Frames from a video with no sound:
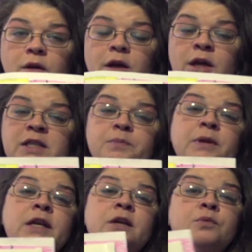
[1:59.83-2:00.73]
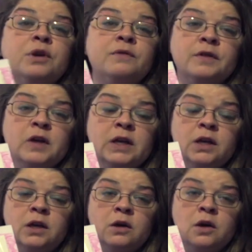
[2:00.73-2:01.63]
explaining
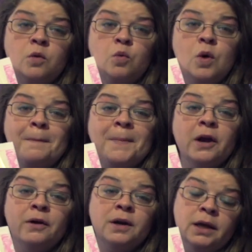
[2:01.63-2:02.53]
briefly what parent